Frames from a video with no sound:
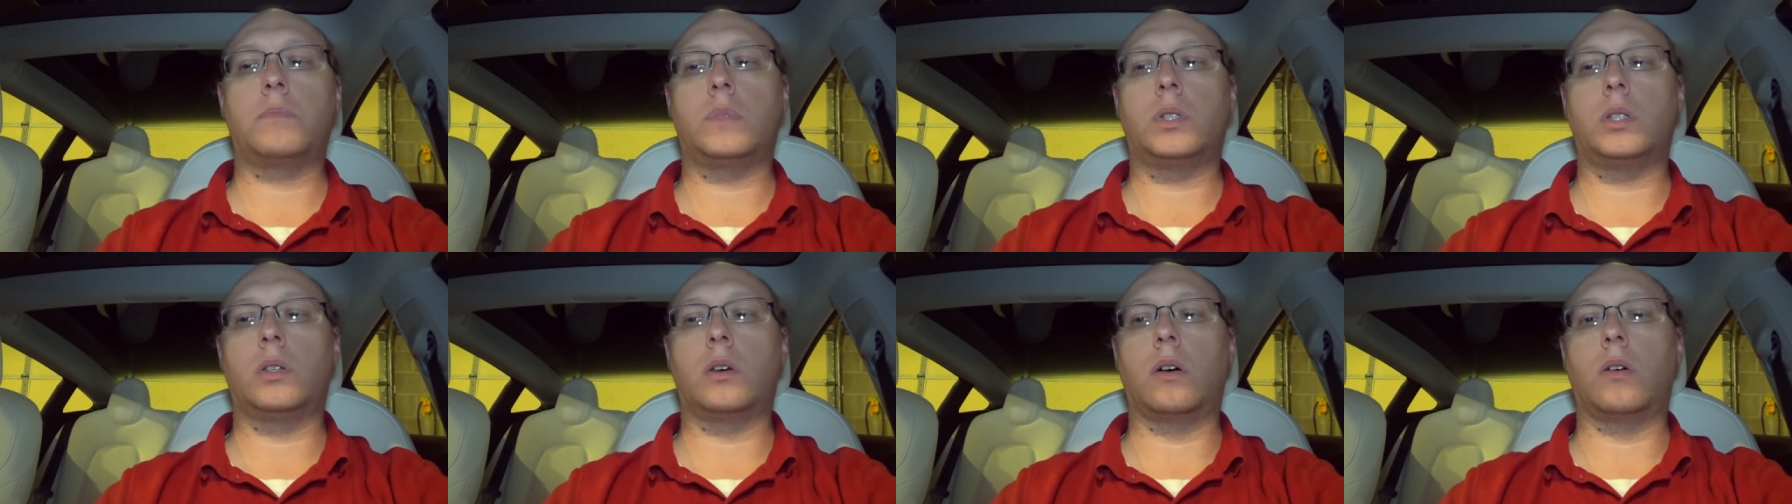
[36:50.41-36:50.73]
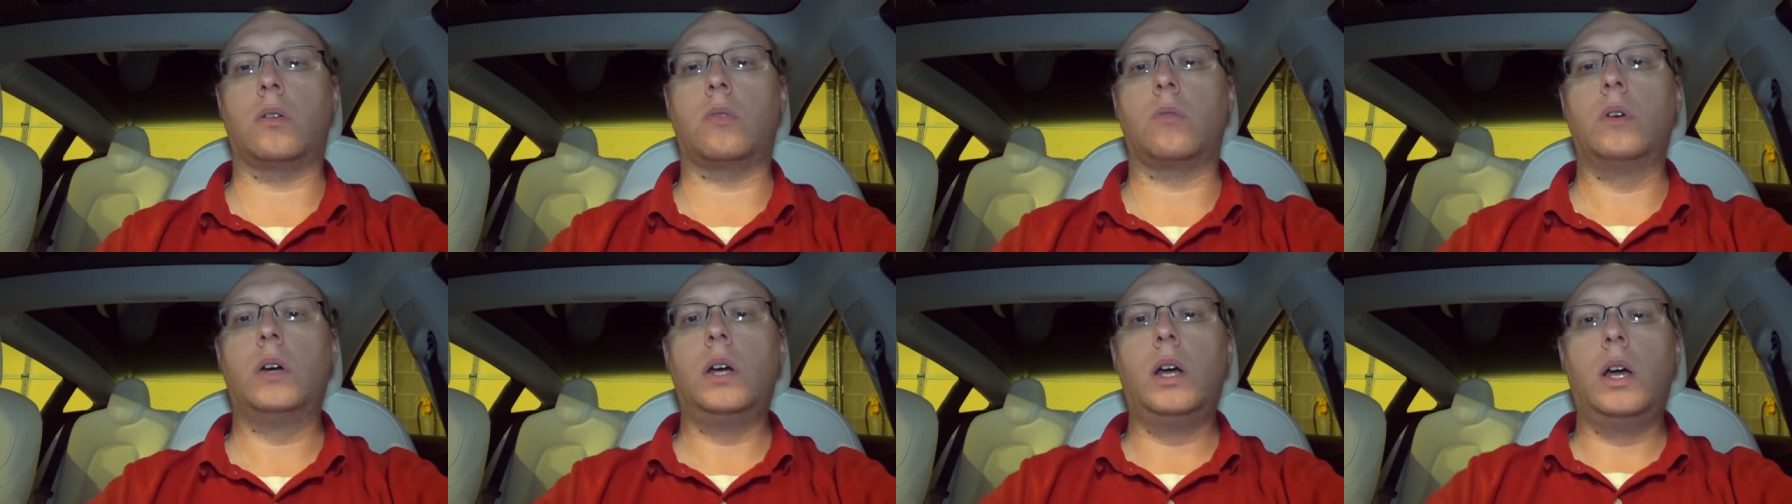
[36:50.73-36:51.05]

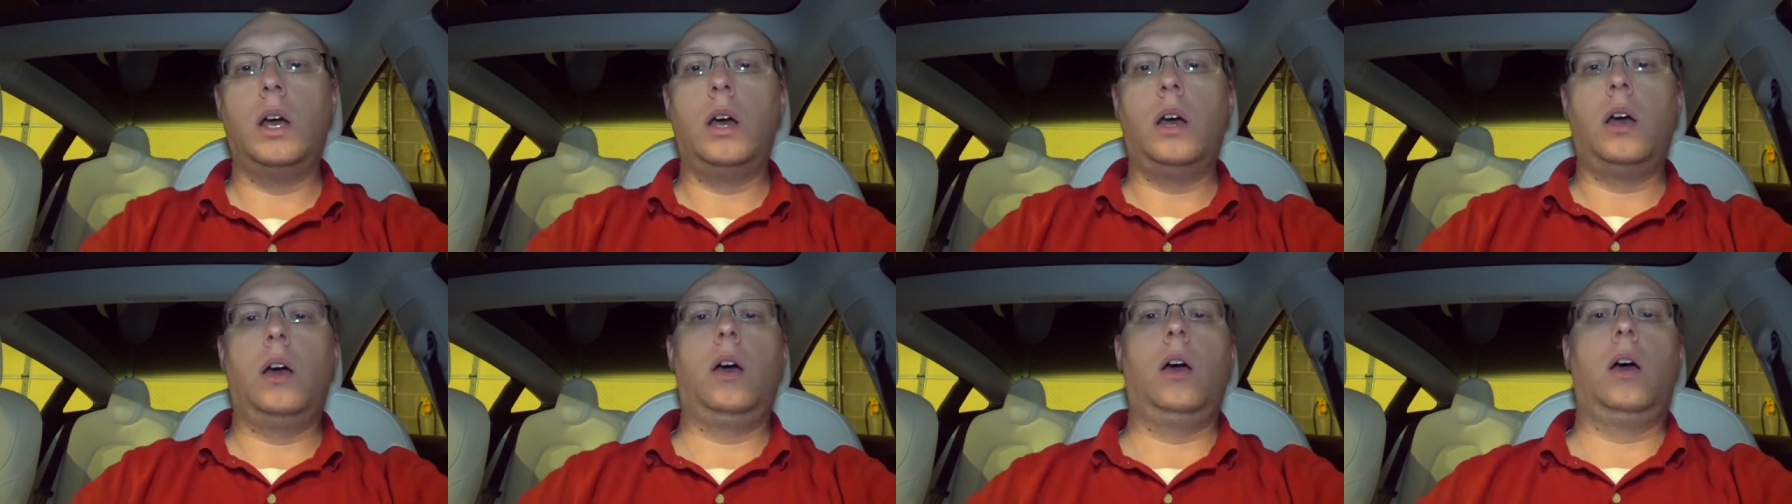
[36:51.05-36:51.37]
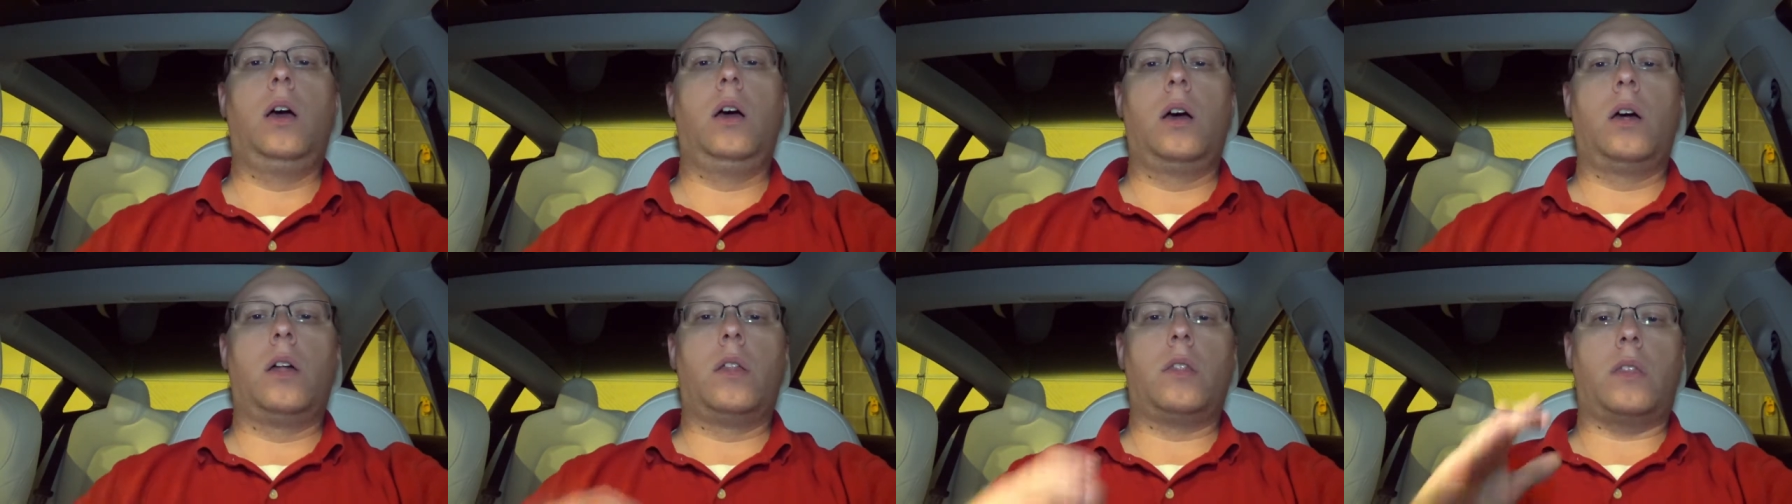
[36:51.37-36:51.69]
So
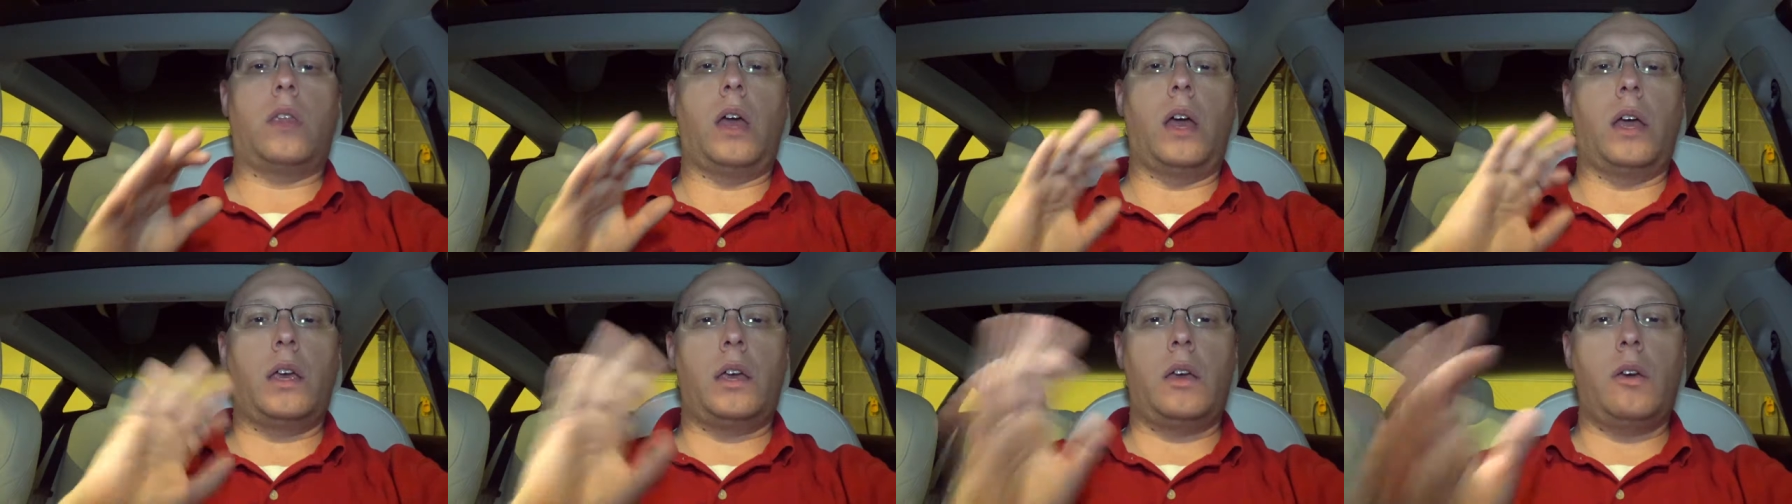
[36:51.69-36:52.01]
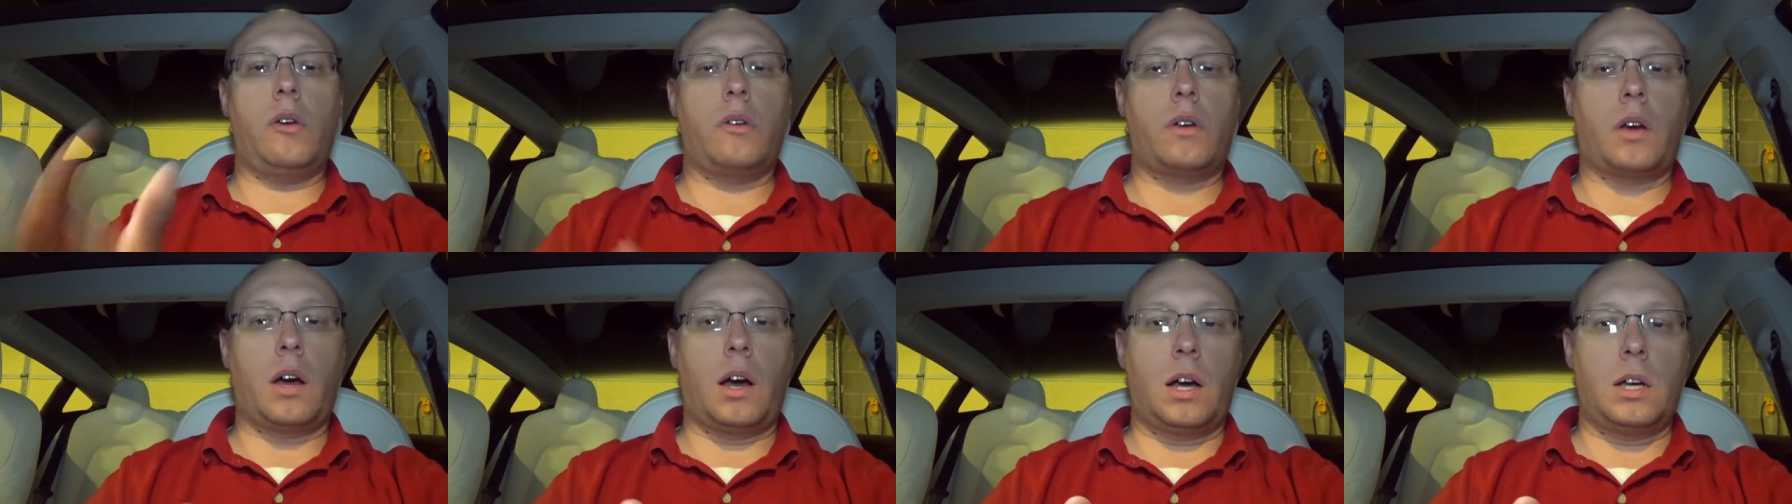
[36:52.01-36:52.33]
thank
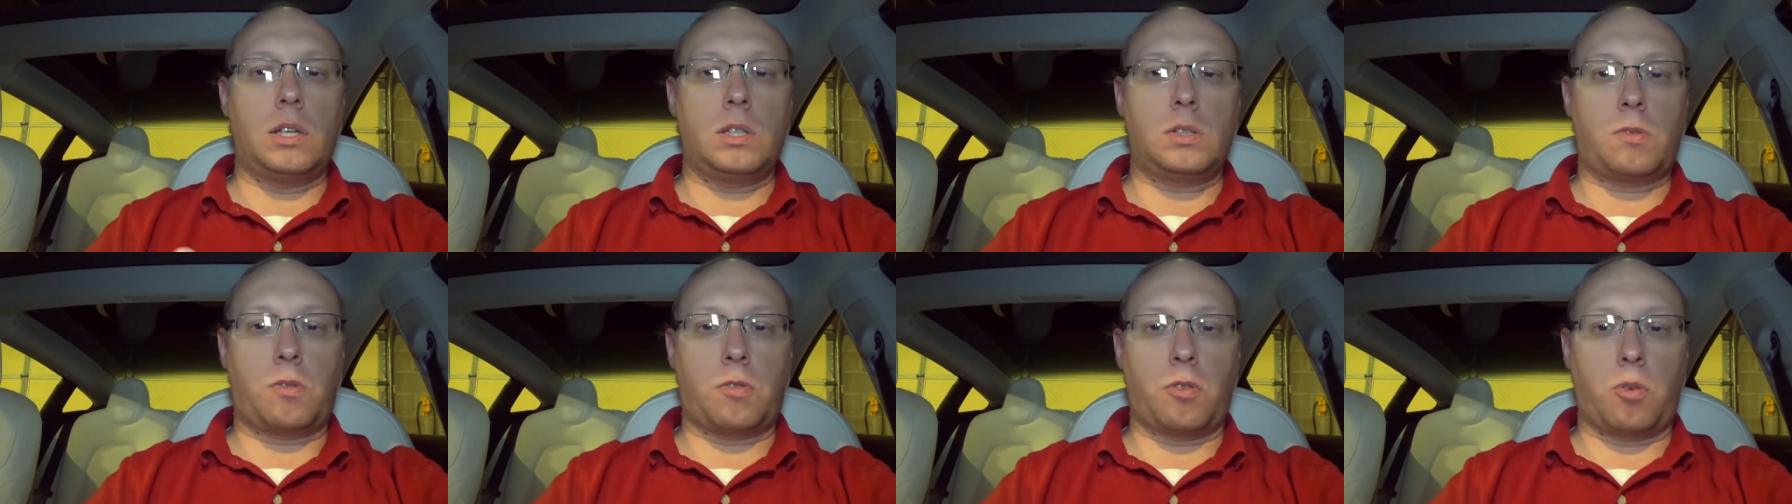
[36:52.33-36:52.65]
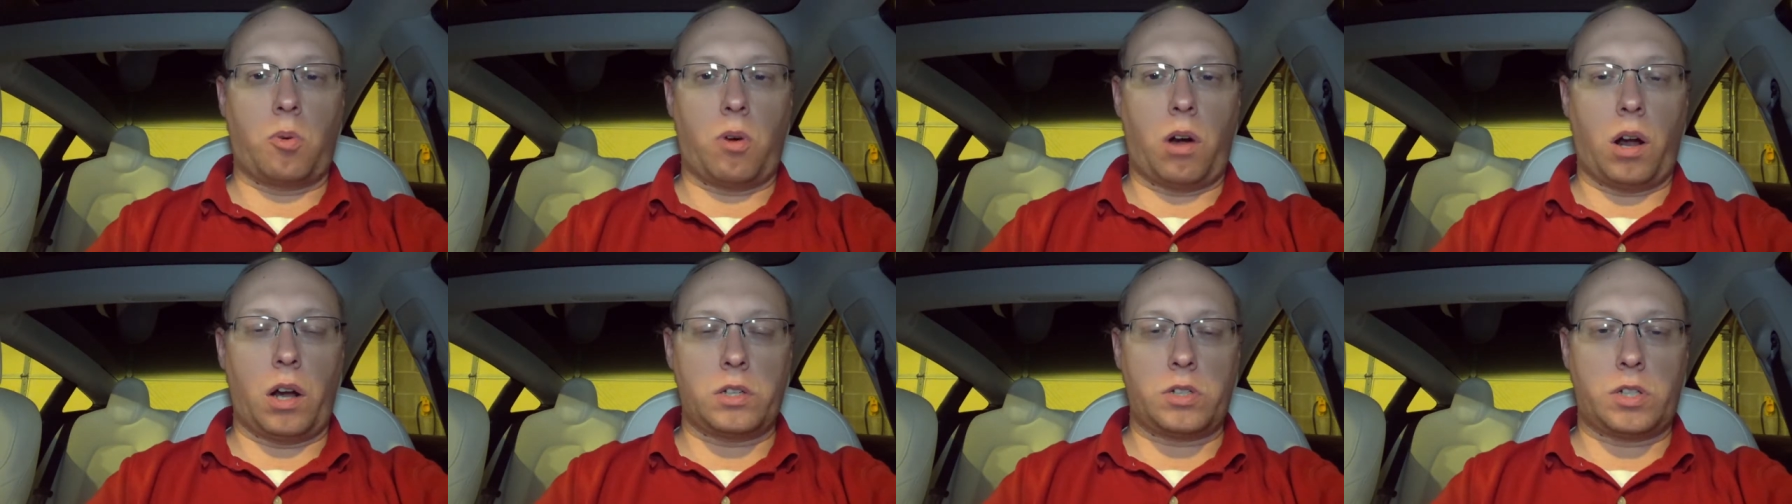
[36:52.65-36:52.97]
you guys for
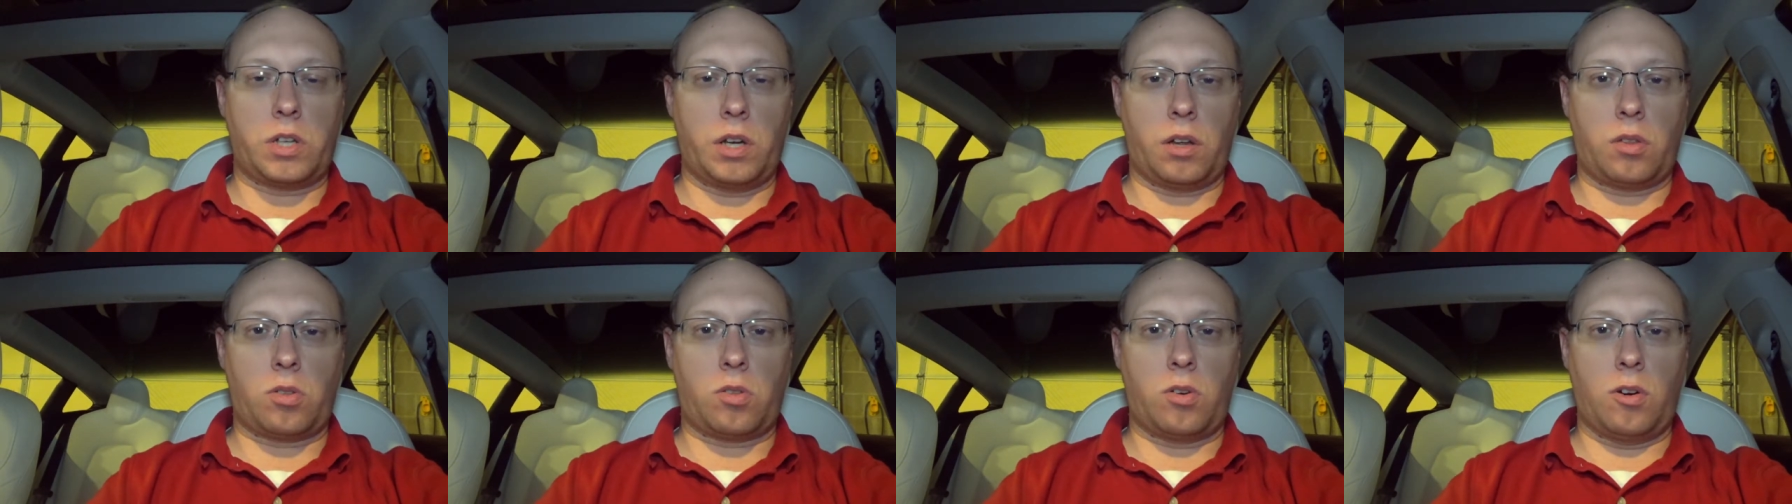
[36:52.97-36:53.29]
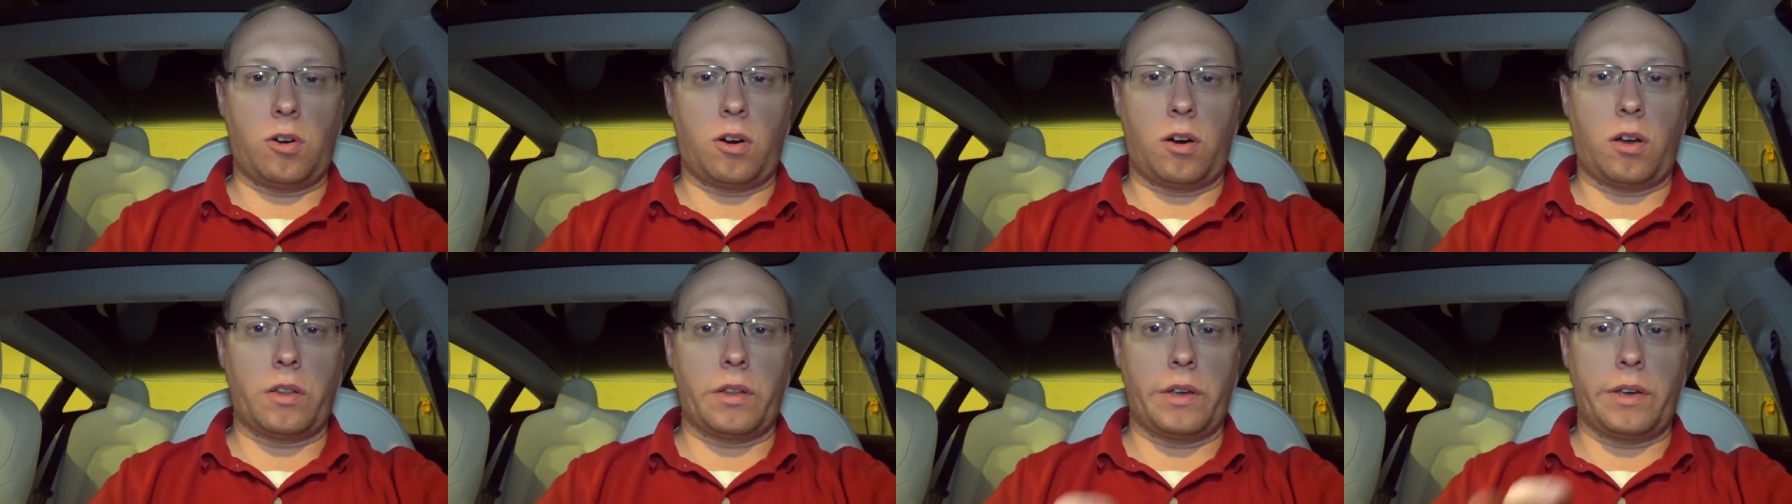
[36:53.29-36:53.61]
watching
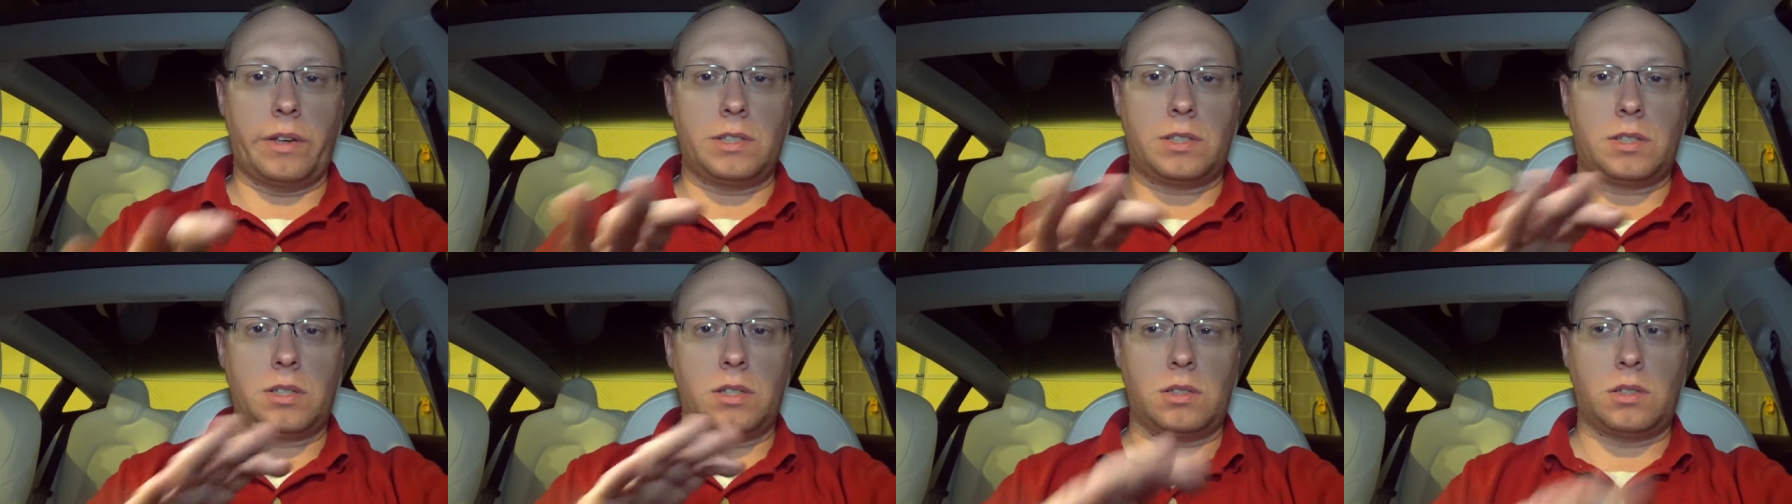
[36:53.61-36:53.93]
through all this.